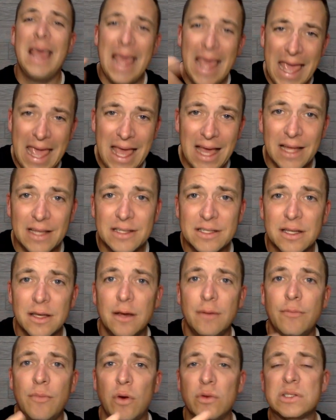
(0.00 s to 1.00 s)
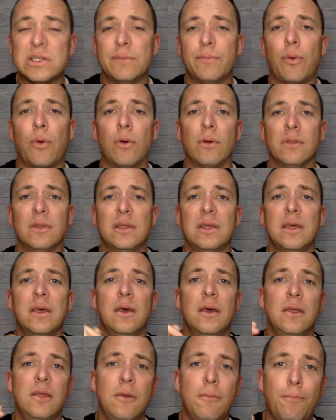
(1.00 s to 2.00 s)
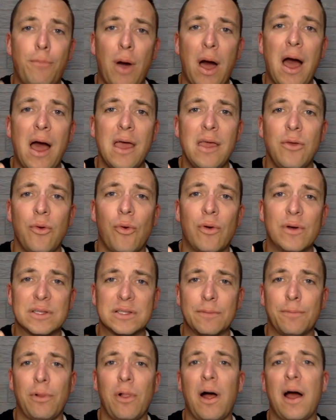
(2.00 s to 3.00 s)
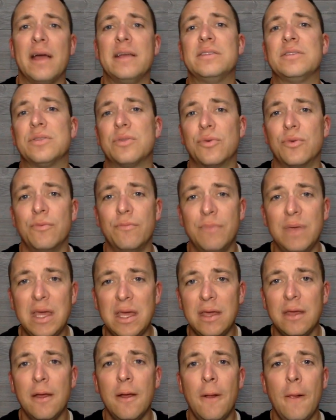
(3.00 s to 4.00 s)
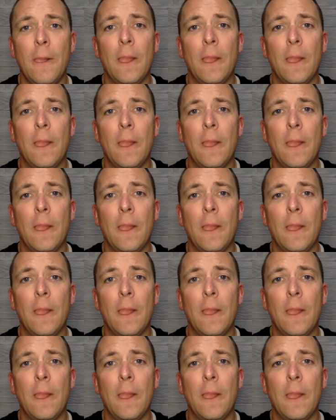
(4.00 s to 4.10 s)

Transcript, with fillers: And most importantly, you buy your supplies through me,